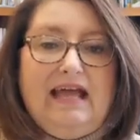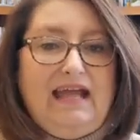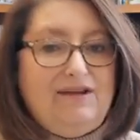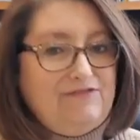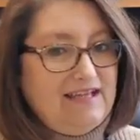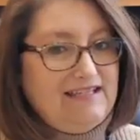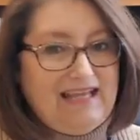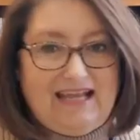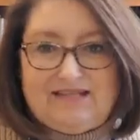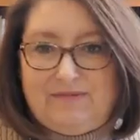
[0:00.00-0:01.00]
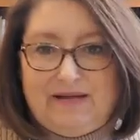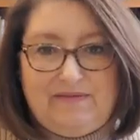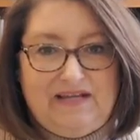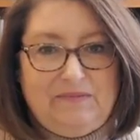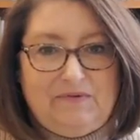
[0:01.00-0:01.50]
If they say it's by
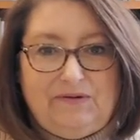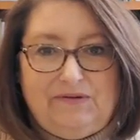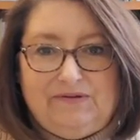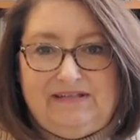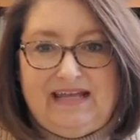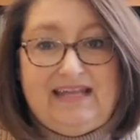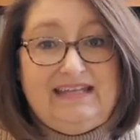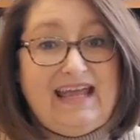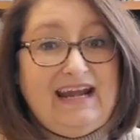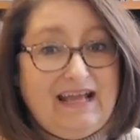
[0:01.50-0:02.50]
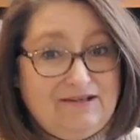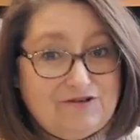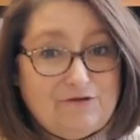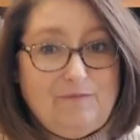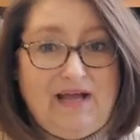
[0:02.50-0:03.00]
people, then that
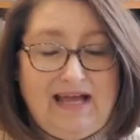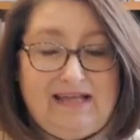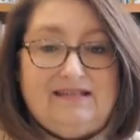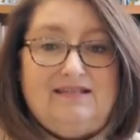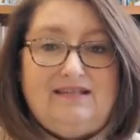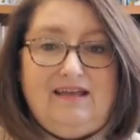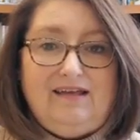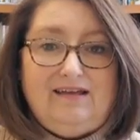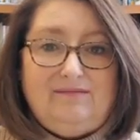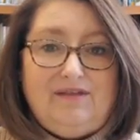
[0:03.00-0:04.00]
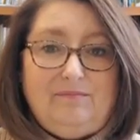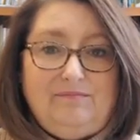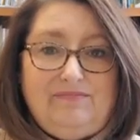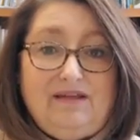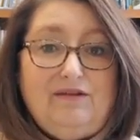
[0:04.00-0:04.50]
undermines uh, the,
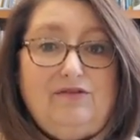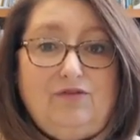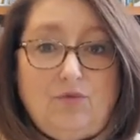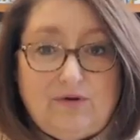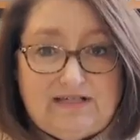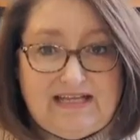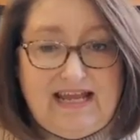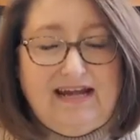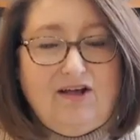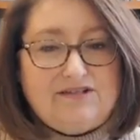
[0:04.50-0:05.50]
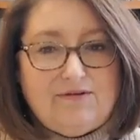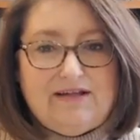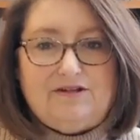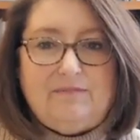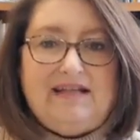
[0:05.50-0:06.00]
the authority. It also
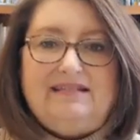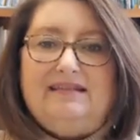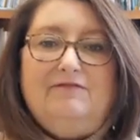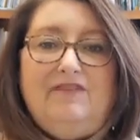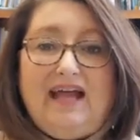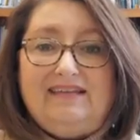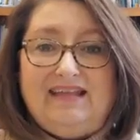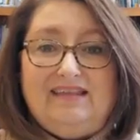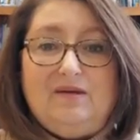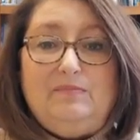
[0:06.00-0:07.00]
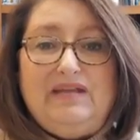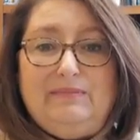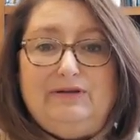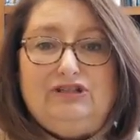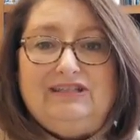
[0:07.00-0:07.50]
undermines the fact that the
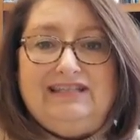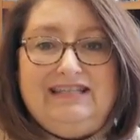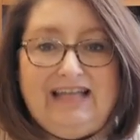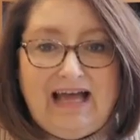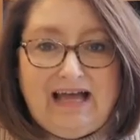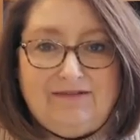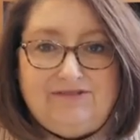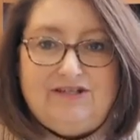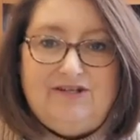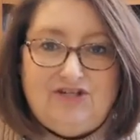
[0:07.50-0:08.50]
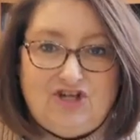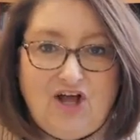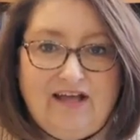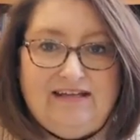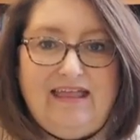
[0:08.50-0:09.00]
people loved
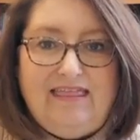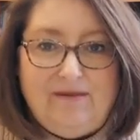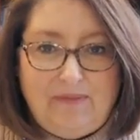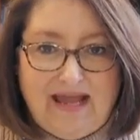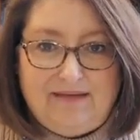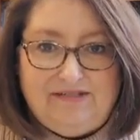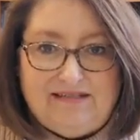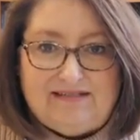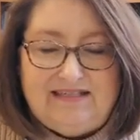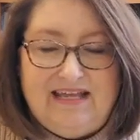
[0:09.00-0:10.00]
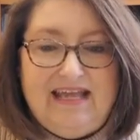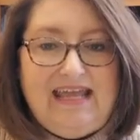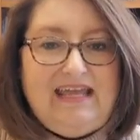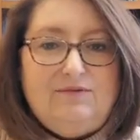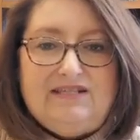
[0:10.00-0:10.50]
John the Baptist.
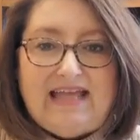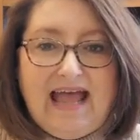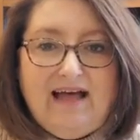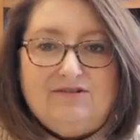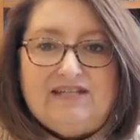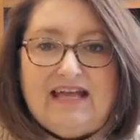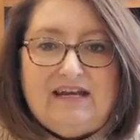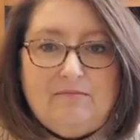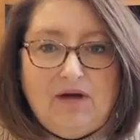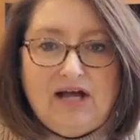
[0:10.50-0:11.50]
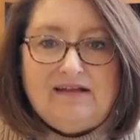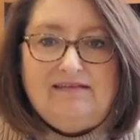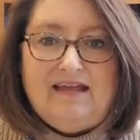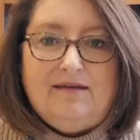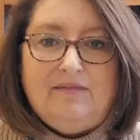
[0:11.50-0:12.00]
He was out and among
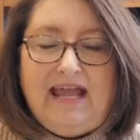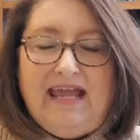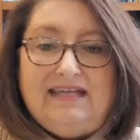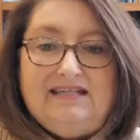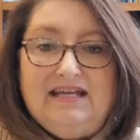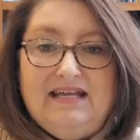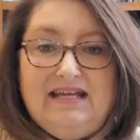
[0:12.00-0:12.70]
them, and